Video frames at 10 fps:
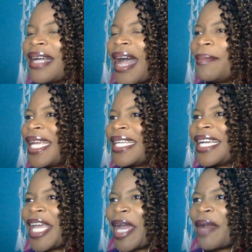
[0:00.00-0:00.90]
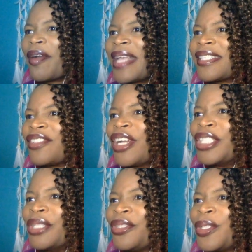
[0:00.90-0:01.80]
I'm getting an error message on
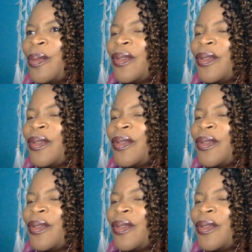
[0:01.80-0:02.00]
YouTube.